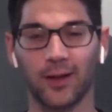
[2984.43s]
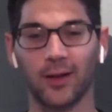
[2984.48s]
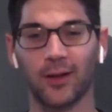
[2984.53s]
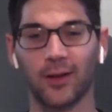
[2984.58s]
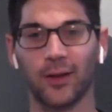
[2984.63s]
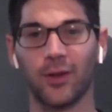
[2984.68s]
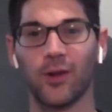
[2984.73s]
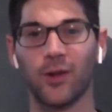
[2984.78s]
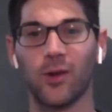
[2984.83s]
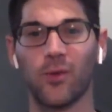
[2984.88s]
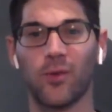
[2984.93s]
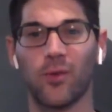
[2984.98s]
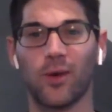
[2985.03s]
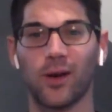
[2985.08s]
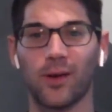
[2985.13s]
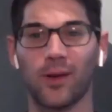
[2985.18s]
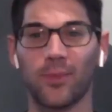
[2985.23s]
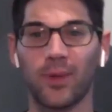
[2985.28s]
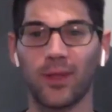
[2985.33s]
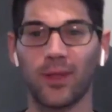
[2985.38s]
you don't
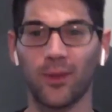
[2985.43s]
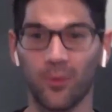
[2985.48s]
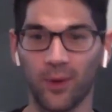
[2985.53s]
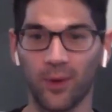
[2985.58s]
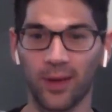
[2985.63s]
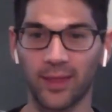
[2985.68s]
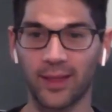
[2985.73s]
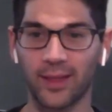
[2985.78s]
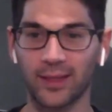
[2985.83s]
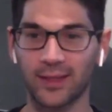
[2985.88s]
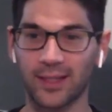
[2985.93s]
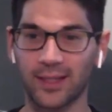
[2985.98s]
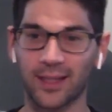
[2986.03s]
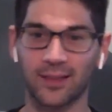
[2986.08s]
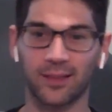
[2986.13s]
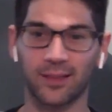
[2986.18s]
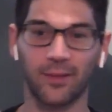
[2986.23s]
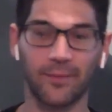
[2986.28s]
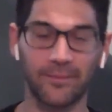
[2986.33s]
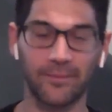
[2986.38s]
want to be the one that's
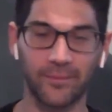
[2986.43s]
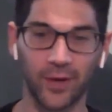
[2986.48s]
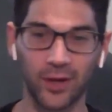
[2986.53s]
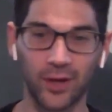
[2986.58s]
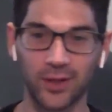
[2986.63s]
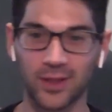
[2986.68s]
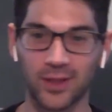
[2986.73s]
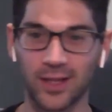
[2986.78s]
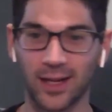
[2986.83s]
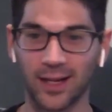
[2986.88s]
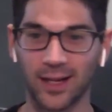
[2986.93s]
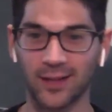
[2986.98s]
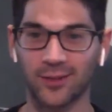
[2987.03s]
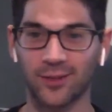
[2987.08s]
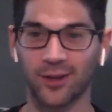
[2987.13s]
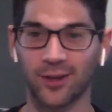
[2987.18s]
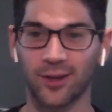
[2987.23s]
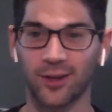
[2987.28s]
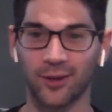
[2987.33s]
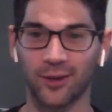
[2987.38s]
like the first to
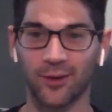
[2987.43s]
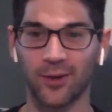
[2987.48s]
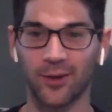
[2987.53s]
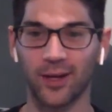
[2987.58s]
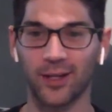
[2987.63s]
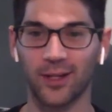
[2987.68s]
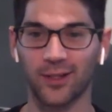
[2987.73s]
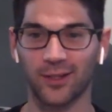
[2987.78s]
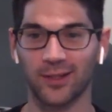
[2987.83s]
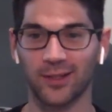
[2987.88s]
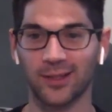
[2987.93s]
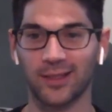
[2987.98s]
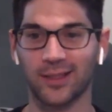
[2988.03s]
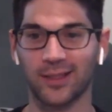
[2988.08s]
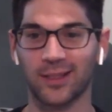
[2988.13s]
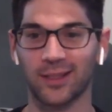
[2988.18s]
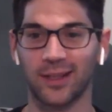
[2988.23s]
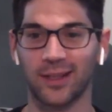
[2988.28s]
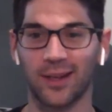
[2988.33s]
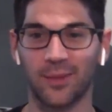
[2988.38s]
answer all the questions
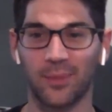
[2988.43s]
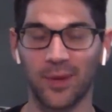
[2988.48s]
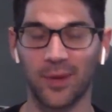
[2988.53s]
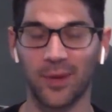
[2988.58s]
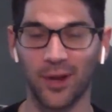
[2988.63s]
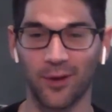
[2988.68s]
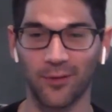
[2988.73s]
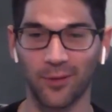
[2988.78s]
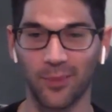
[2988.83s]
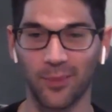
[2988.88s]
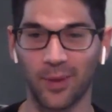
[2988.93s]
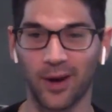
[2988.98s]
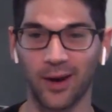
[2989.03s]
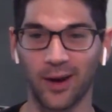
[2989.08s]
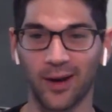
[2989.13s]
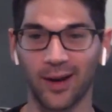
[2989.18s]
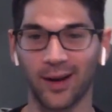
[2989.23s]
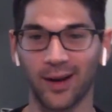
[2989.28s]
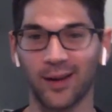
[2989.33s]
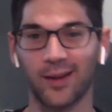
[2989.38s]
and like be
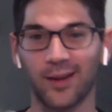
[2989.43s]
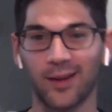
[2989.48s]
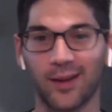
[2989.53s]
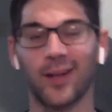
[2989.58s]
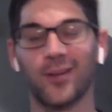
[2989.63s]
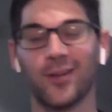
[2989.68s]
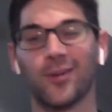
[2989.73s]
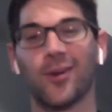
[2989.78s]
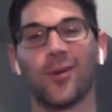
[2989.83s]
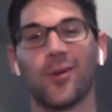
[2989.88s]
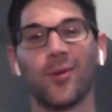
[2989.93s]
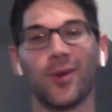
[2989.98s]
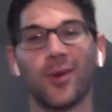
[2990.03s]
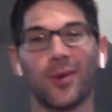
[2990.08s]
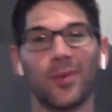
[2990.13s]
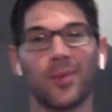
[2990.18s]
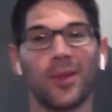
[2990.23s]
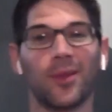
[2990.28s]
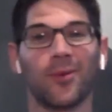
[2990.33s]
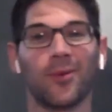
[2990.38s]
overbearing, and you don't
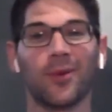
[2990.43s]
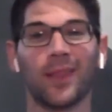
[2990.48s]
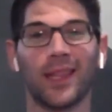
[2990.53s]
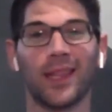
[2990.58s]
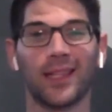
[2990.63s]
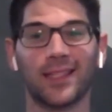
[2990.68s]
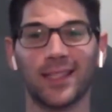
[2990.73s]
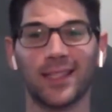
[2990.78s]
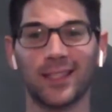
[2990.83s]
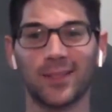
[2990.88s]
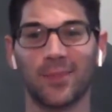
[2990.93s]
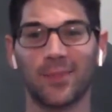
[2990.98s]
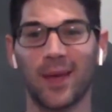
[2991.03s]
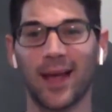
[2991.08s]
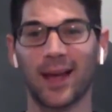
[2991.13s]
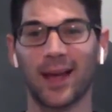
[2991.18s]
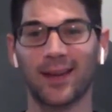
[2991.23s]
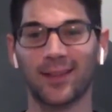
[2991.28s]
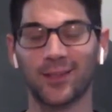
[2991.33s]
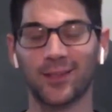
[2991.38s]
want to be the one that sits
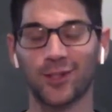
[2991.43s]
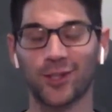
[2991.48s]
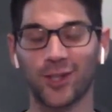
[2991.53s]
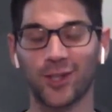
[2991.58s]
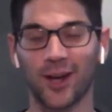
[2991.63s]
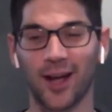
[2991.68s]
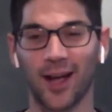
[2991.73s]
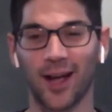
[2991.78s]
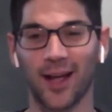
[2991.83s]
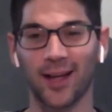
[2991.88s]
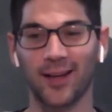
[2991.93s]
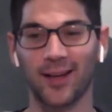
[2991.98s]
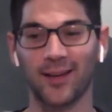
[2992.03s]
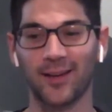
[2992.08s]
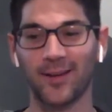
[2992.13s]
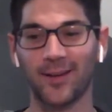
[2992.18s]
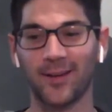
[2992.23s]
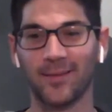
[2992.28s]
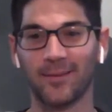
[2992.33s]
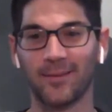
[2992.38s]
back and shy,
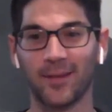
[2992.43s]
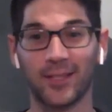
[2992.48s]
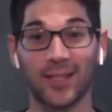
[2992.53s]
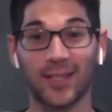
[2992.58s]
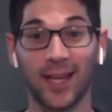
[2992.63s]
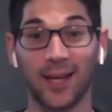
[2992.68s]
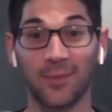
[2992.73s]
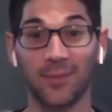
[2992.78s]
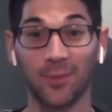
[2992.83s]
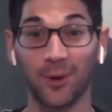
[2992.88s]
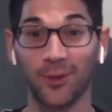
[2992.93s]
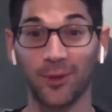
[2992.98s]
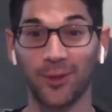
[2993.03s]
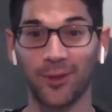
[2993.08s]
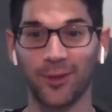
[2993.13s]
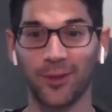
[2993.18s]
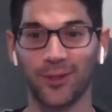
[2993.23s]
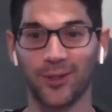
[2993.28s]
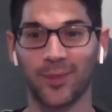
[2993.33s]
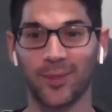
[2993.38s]
because I had
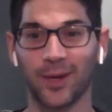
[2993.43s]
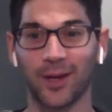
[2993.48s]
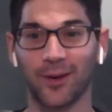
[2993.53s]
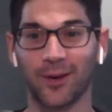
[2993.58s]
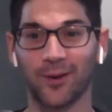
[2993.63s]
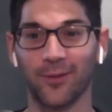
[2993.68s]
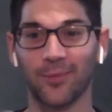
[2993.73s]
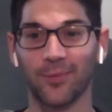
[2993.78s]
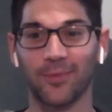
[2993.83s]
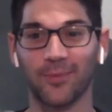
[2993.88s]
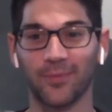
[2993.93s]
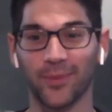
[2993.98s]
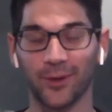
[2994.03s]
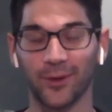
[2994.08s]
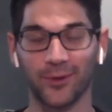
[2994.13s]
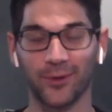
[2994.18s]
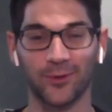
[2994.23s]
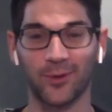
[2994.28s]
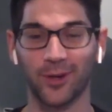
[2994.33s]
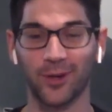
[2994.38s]
both of those in my group.
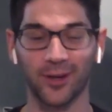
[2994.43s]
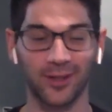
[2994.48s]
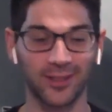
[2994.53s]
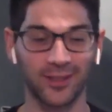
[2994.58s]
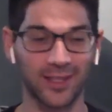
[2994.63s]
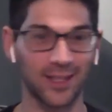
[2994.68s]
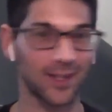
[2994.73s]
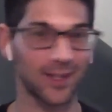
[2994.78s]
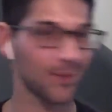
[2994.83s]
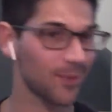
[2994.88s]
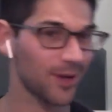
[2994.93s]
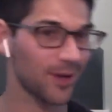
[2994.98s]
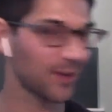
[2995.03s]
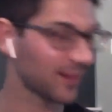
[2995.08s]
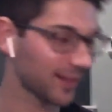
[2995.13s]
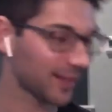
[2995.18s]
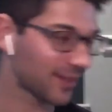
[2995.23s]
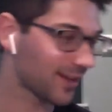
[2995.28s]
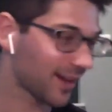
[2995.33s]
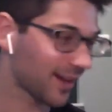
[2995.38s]
There was one girl that's like, come
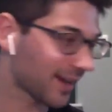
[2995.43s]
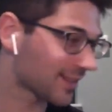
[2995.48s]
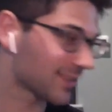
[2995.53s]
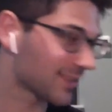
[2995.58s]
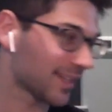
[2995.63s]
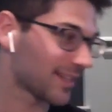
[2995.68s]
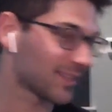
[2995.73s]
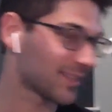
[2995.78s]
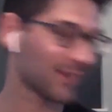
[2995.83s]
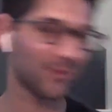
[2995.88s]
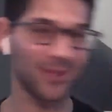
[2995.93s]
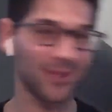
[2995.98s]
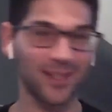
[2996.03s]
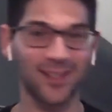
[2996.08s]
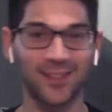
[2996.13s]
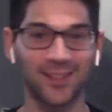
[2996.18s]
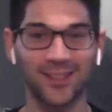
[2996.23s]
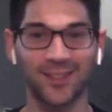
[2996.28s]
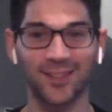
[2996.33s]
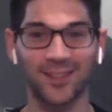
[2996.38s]
on, like you got to say
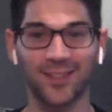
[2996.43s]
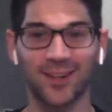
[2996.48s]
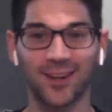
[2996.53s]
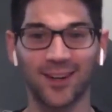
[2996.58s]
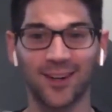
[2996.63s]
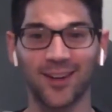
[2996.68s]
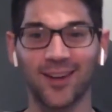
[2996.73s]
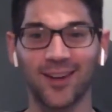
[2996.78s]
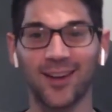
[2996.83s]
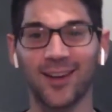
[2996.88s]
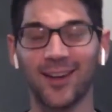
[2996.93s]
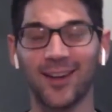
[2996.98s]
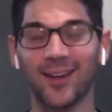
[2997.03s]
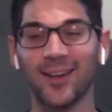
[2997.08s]
something, it's your turn.